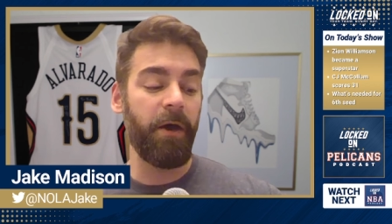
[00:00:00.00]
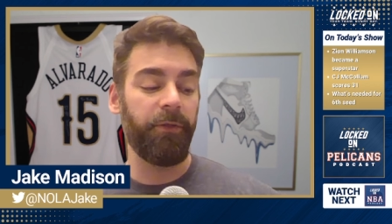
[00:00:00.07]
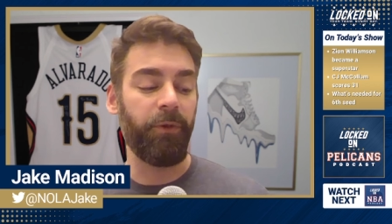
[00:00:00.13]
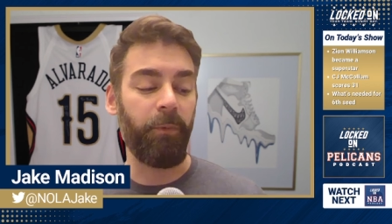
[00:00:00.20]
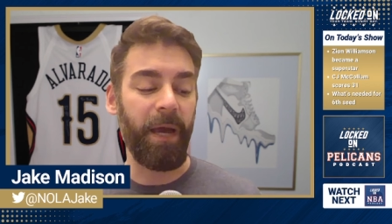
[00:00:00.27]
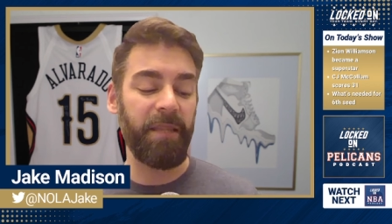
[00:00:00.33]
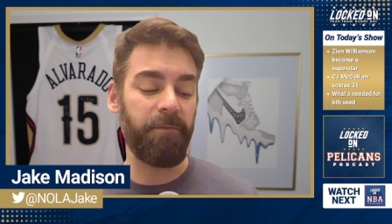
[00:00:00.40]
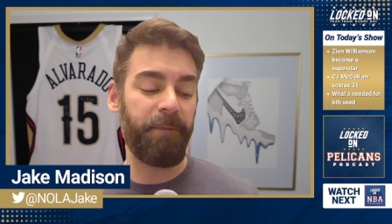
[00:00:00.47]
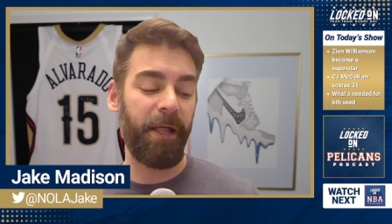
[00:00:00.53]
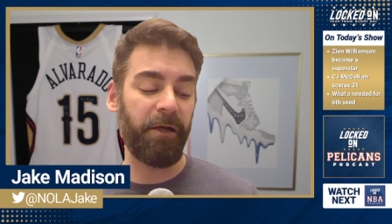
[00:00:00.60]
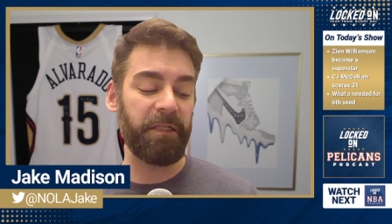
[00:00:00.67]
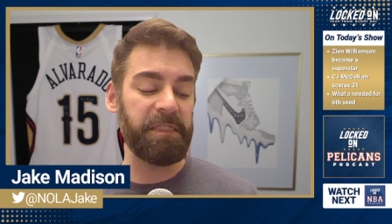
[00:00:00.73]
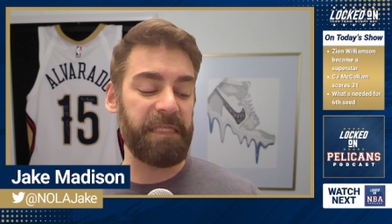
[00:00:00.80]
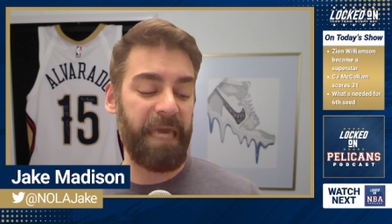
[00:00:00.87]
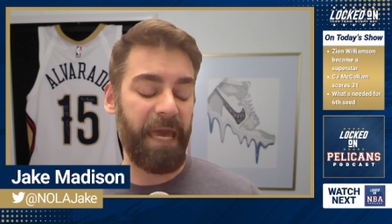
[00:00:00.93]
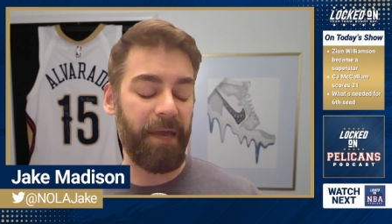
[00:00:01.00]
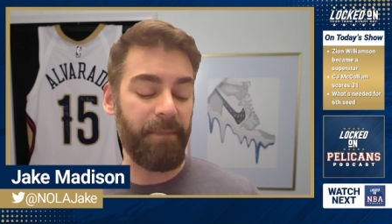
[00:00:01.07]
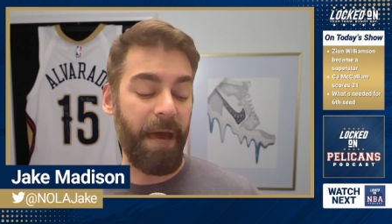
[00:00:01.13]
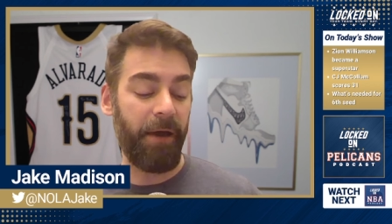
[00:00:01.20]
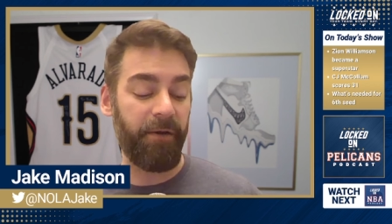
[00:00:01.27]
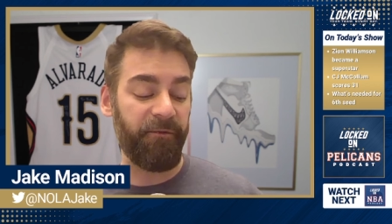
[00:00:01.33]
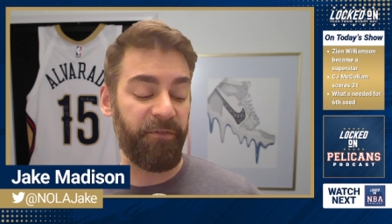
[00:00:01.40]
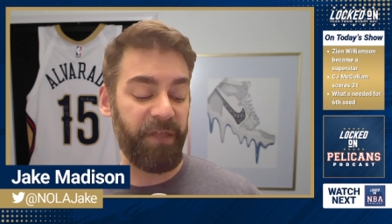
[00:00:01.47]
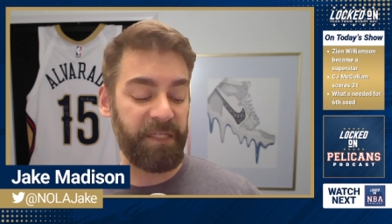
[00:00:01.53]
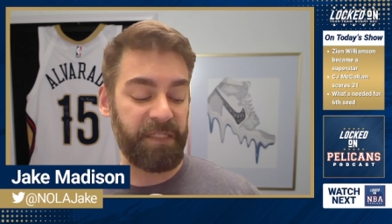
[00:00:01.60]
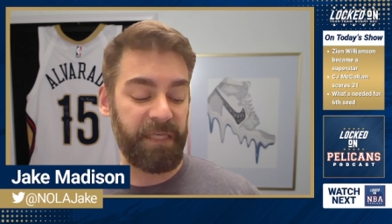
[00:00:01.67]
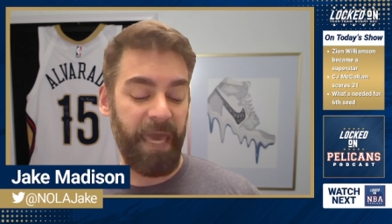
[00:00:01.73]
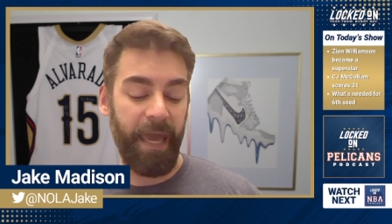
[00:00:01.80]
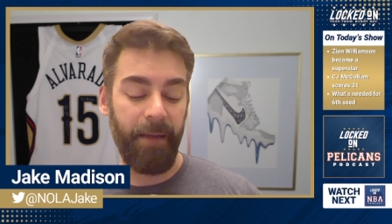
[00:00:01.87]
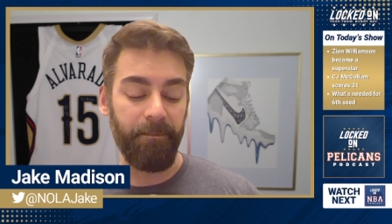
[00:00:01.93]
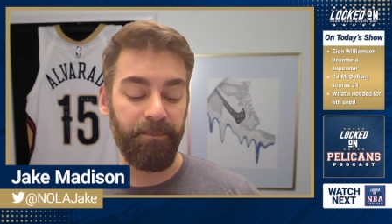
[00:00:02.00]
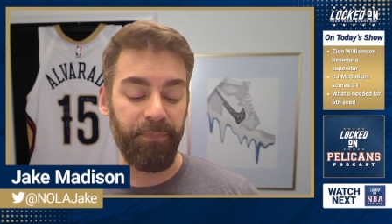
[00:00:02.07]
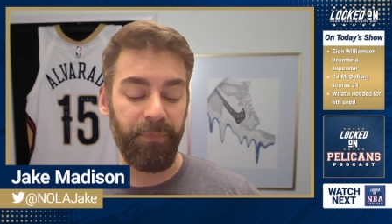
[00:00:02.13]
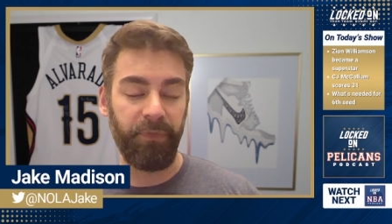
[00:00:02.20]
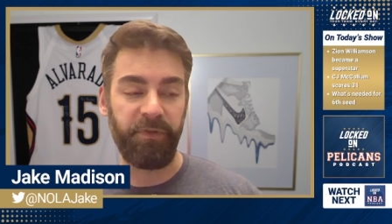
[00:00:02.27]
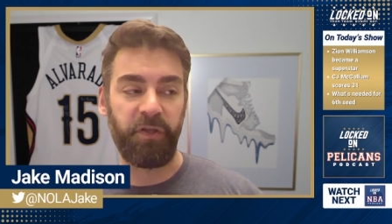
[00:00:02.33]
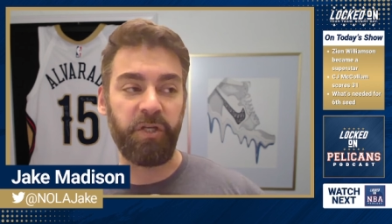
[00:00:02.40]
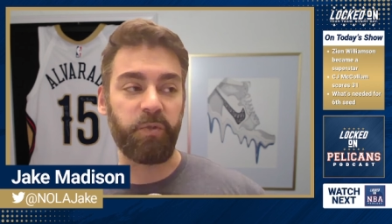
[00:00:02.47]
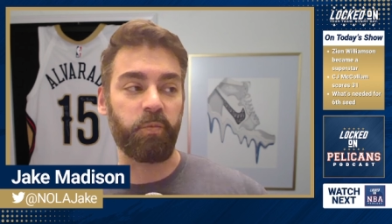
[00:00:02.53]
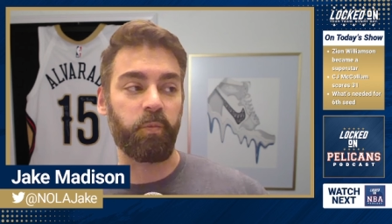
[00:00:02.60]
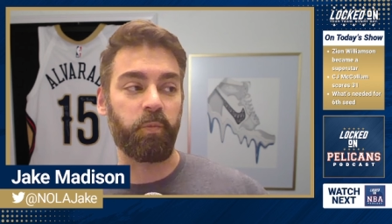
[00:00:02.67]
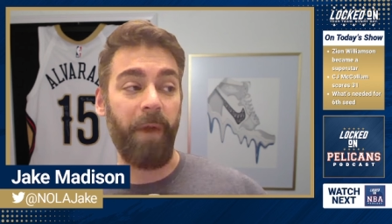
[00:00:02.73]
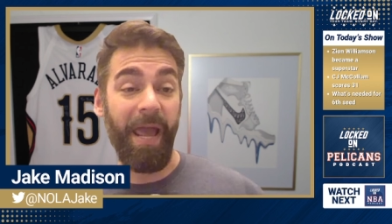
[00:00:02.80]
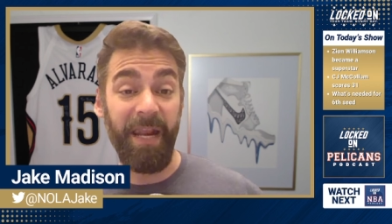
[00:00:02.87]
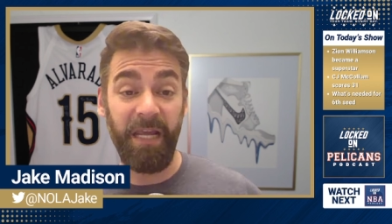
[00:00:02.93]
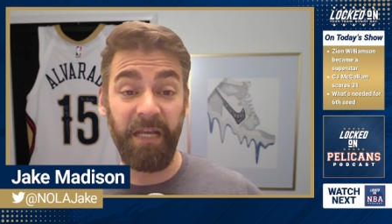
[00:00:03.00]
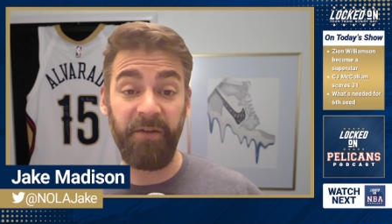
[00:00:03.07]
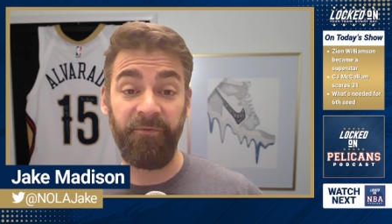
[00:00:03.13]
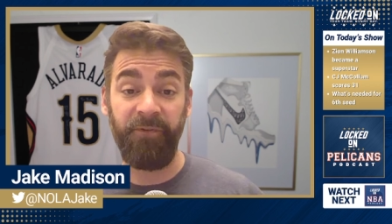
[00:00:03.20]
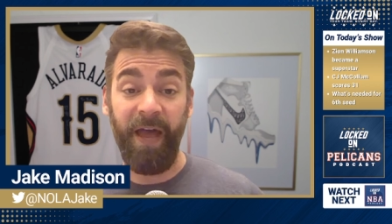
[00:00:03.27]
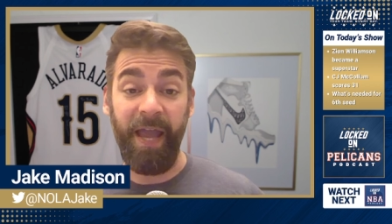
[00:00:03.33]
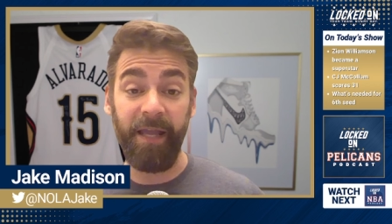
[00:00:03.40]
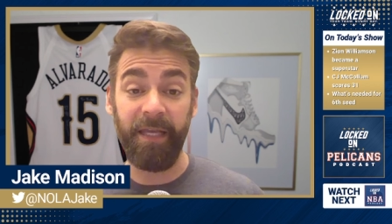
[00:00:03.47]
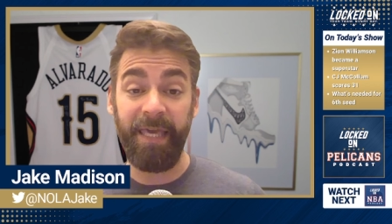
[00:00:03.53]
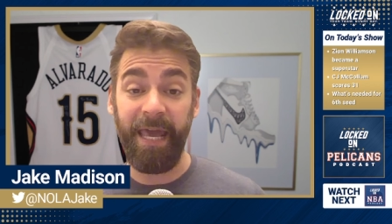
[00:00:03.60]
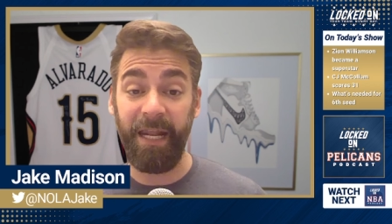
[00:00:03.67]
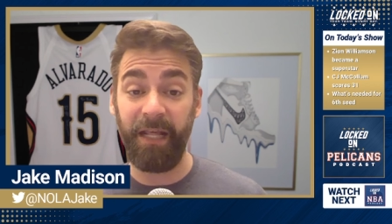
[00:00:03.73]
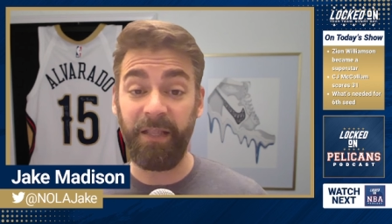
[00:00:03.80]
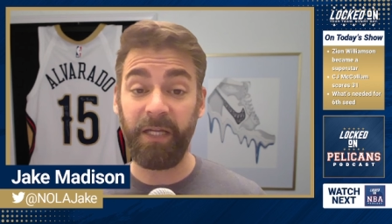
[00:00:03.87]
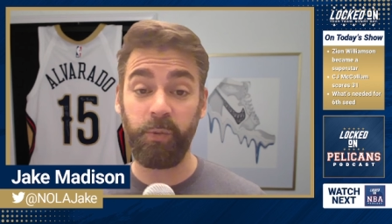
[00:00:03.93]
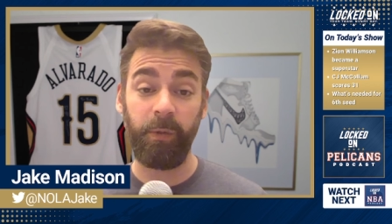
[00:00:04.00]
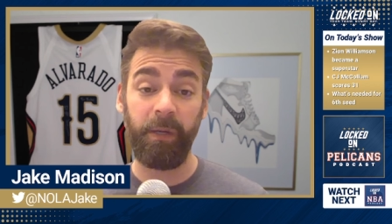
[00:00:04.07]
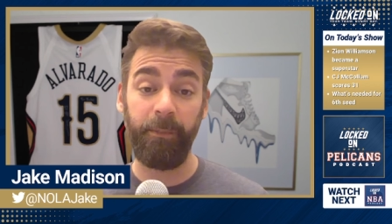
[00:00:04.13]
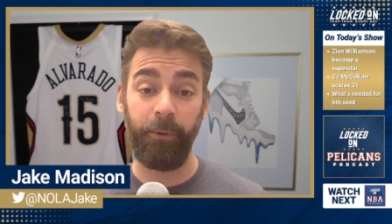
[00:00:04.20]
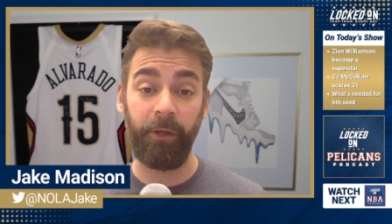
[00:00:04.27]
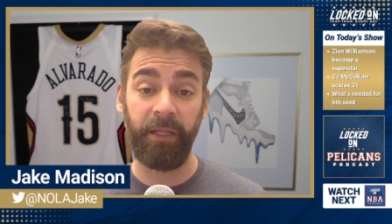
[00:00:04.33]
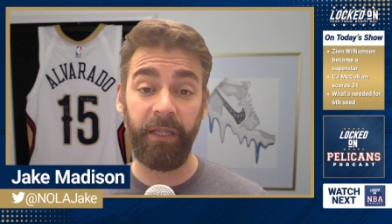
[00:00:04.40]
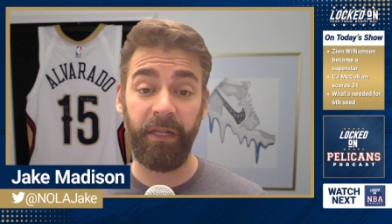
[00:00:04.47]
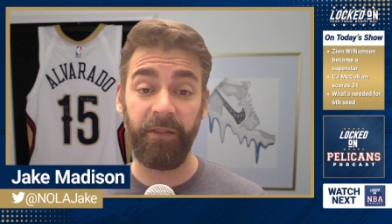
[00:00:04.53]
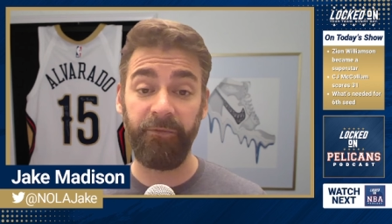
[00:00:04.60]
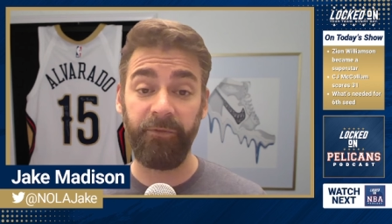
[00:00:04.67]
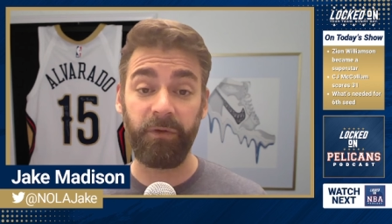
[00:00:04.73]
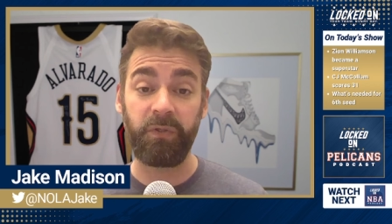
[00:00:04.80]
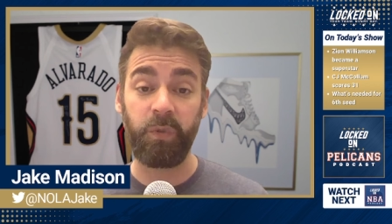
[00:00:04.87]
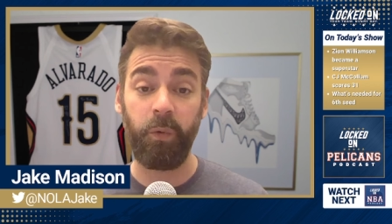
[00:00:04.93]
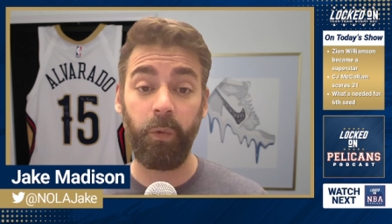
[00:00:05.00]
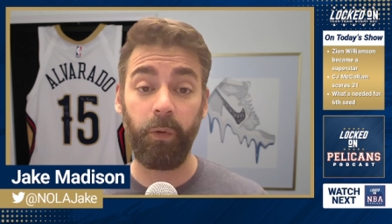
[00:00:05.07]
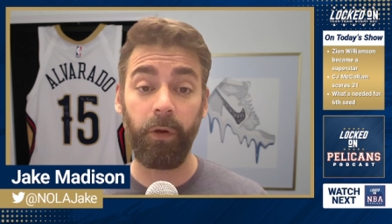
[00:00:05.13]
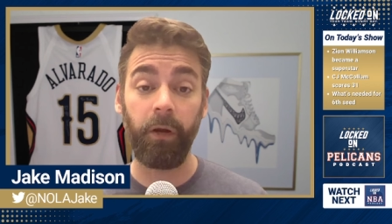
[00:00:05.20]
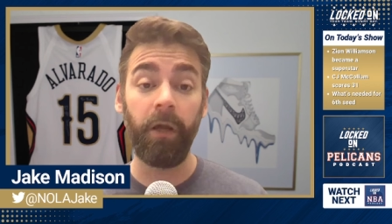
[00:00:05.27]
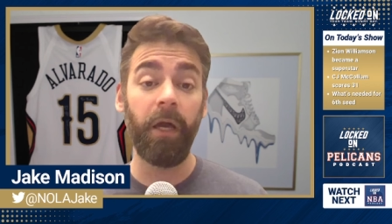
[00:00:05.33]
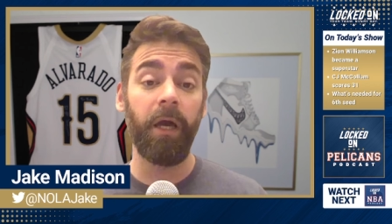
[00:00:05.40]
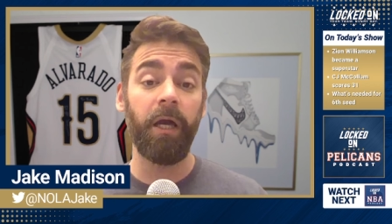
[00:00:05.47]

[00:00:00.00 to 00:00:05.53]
The way the Pelicans came out of this game, just ready to fight, getting that twenty-point lead in the first quarter,